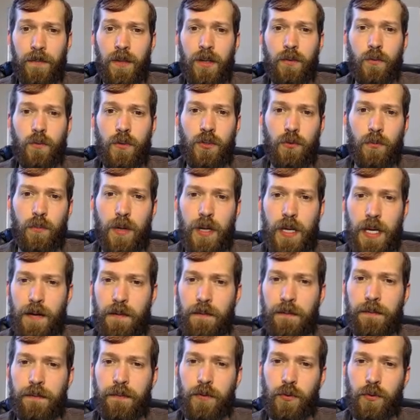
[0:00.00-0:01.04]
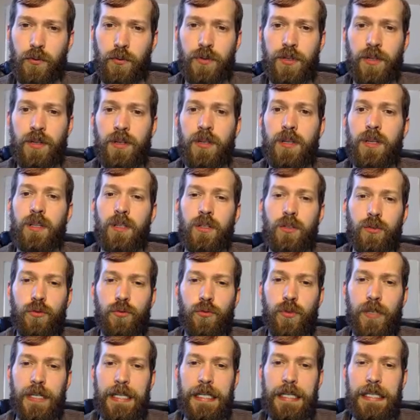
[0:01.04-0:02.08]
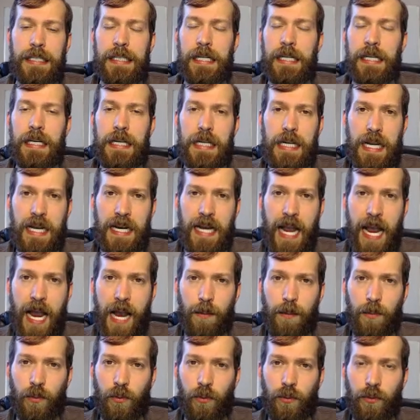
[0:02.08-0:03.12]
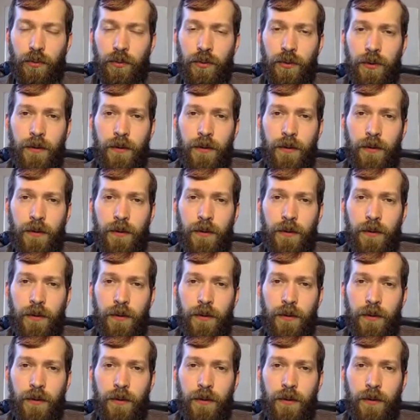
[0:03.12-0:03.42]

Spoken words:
which would be fruit, green, and apples,